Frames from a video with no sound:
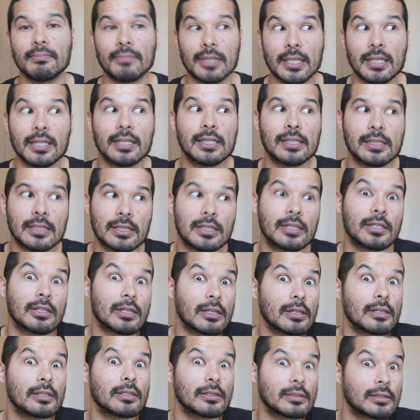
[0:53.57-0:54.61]
because there
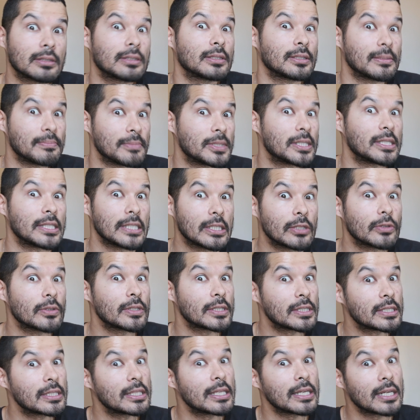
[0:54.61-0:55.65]
are some
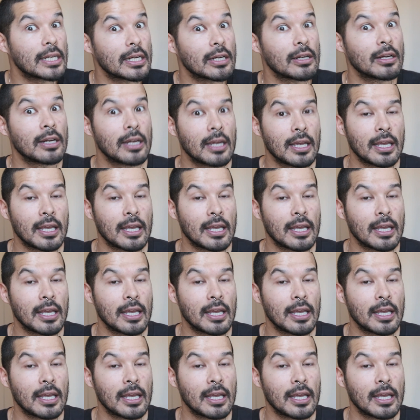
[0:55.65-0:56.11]
secrets there,